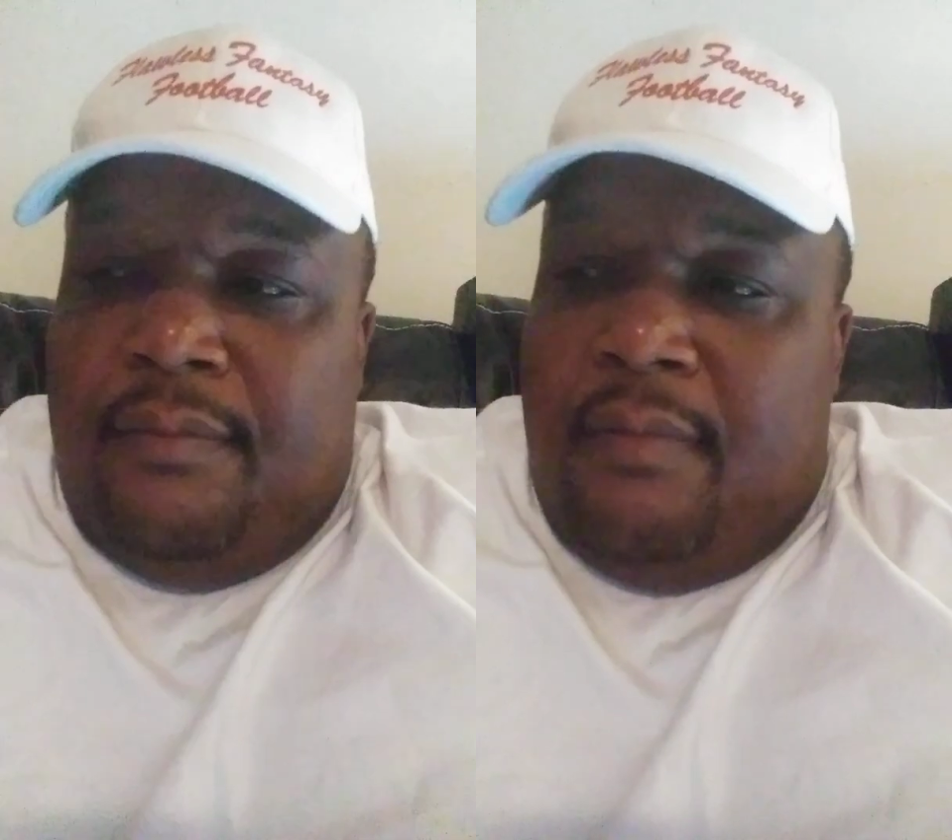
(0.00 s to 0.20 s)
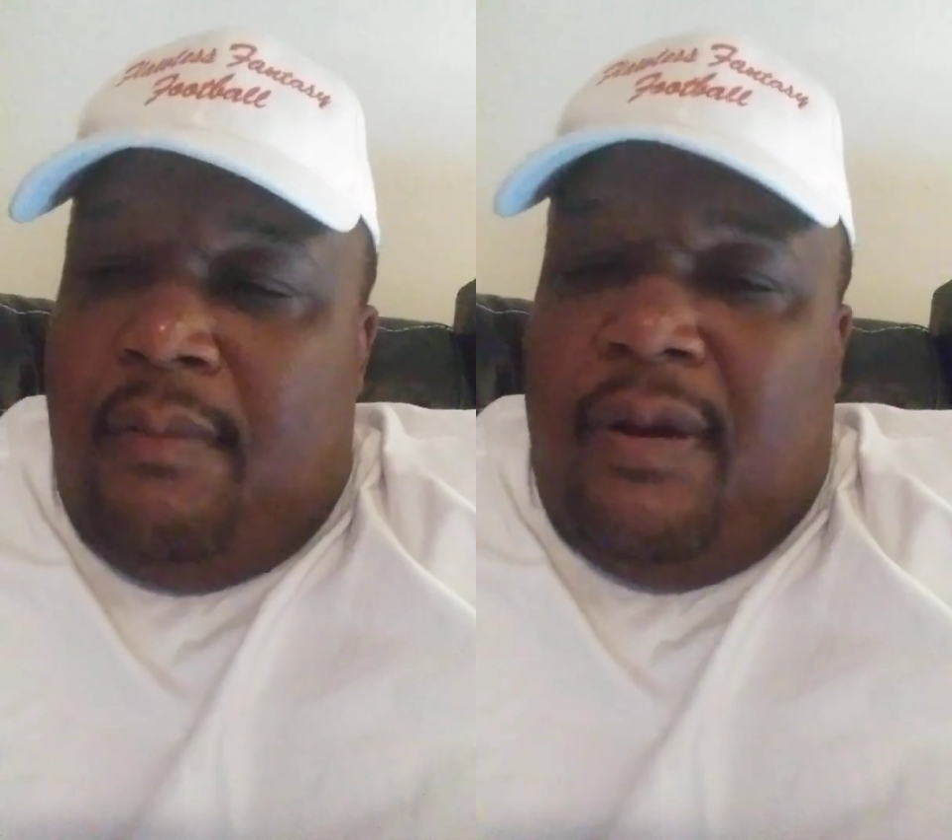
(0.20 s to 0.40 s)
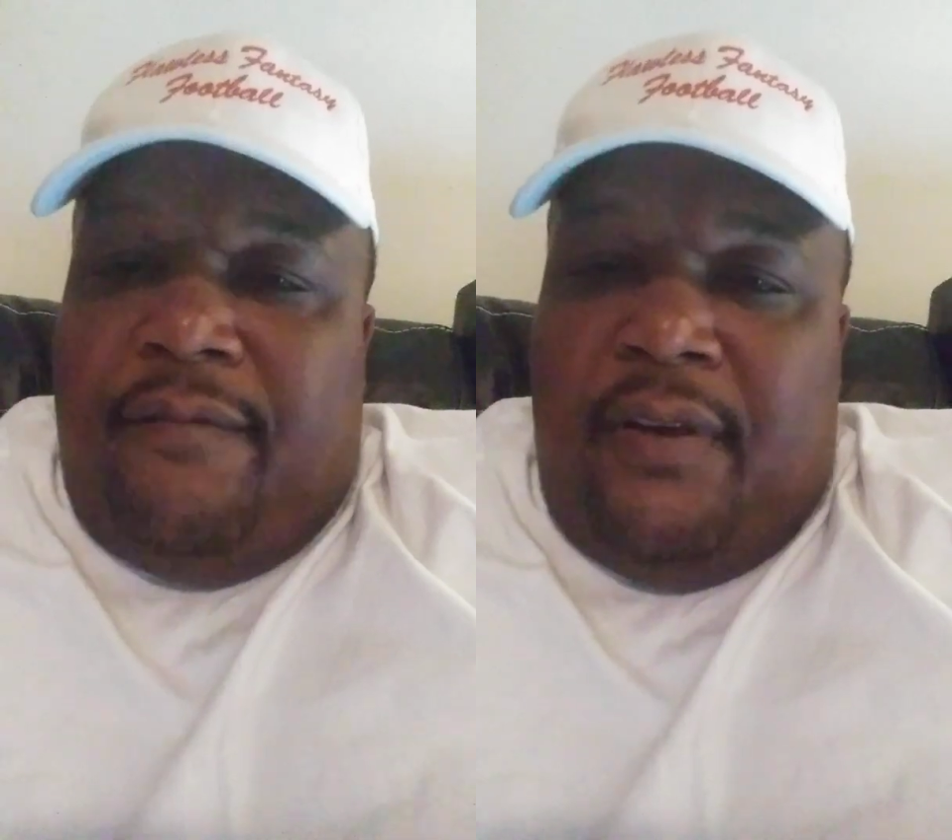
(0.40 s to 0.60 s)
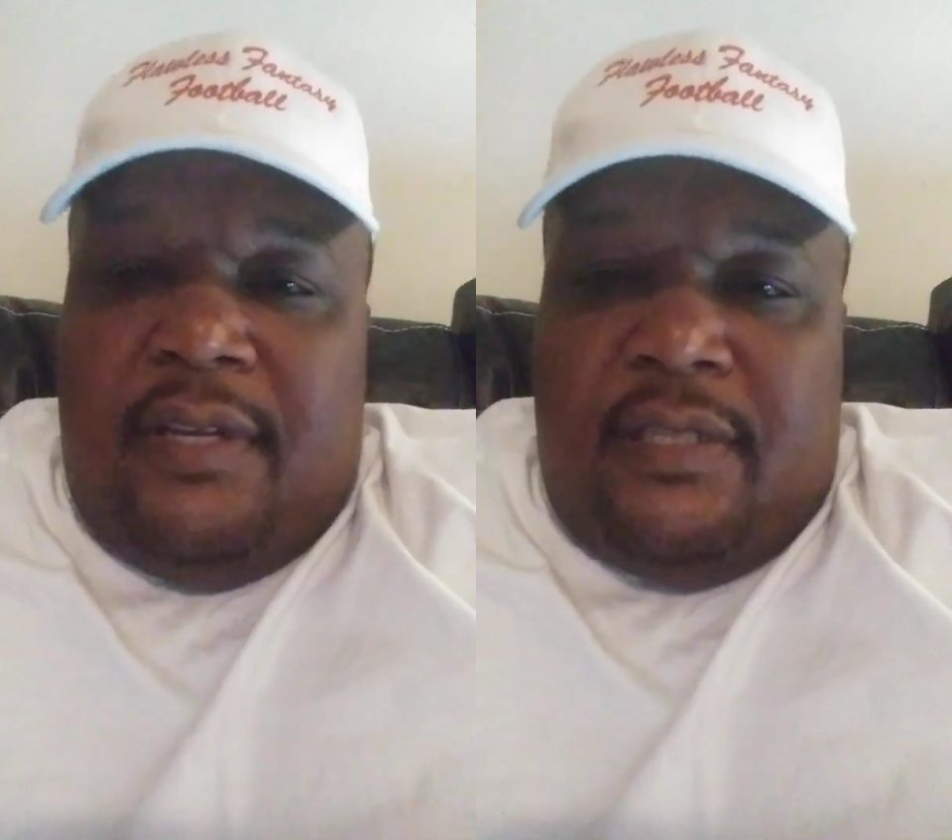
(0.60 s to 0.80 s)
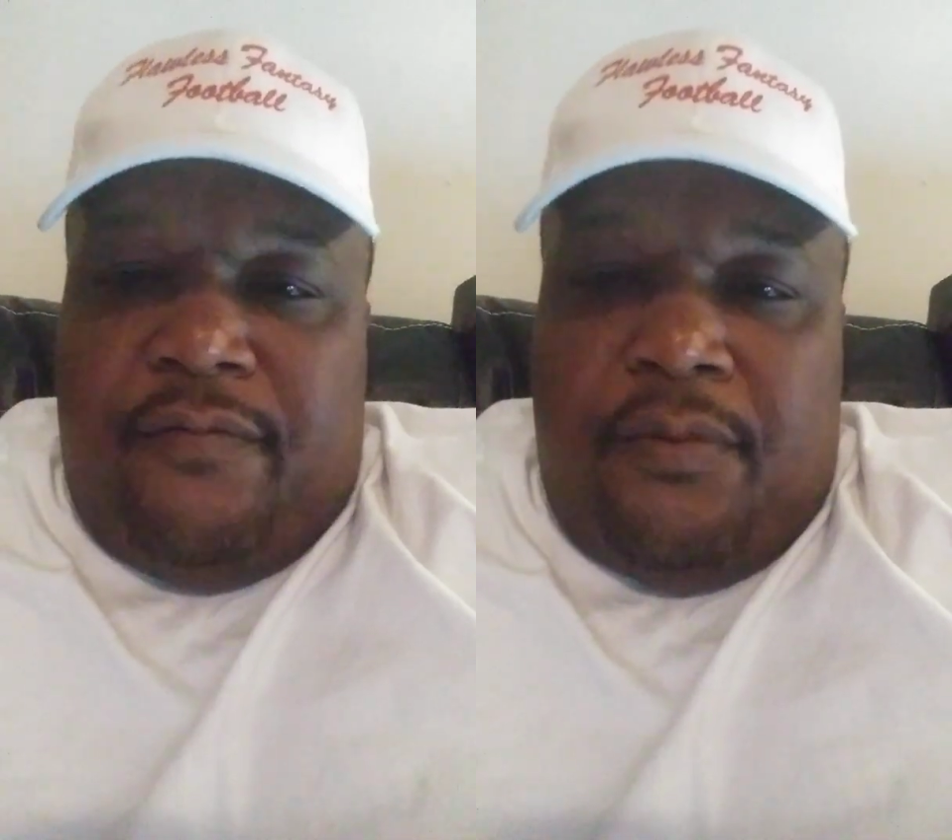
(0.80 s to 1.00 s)
about
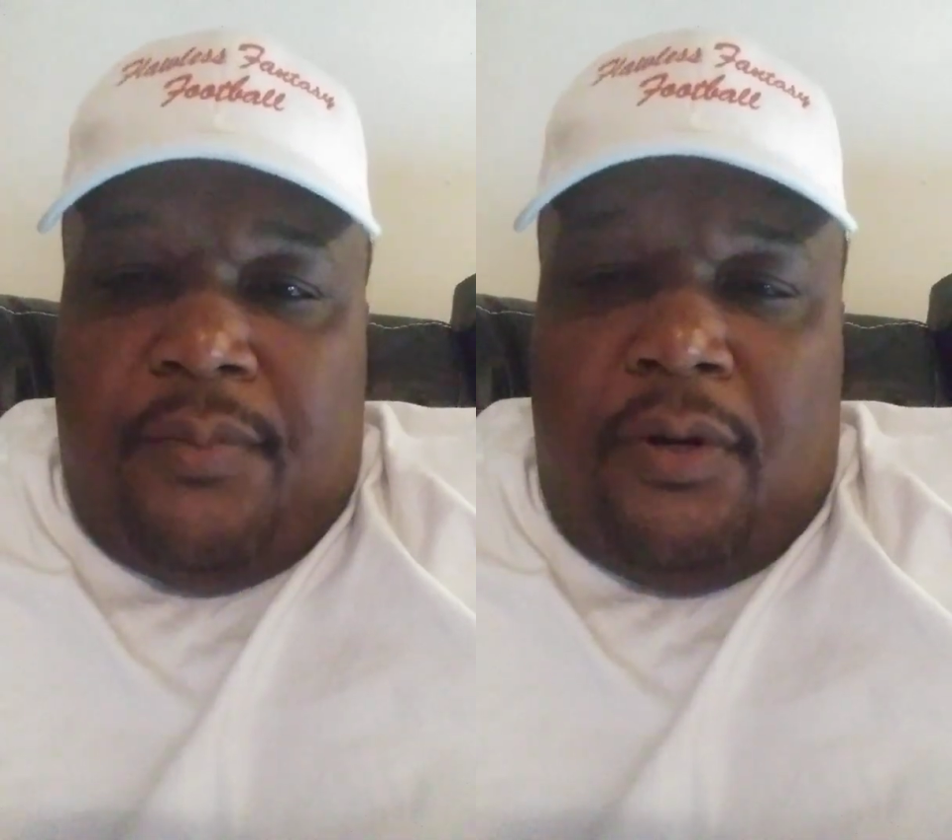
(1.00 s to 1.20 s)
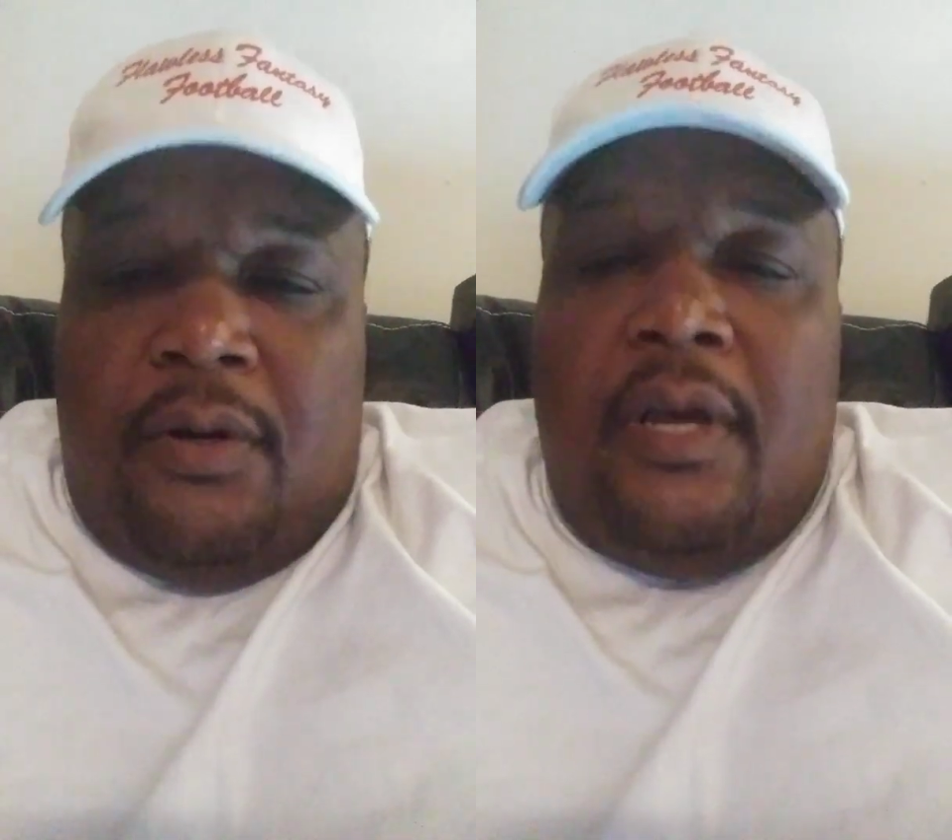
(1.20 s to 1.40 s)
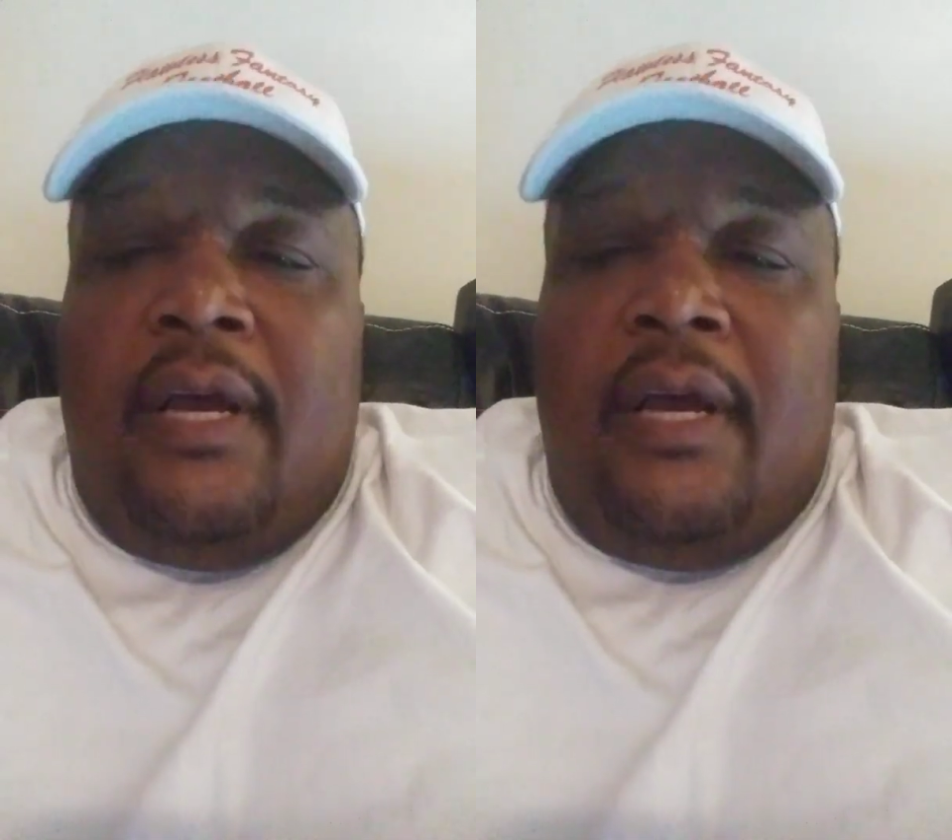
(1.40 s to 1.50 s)
fantasy football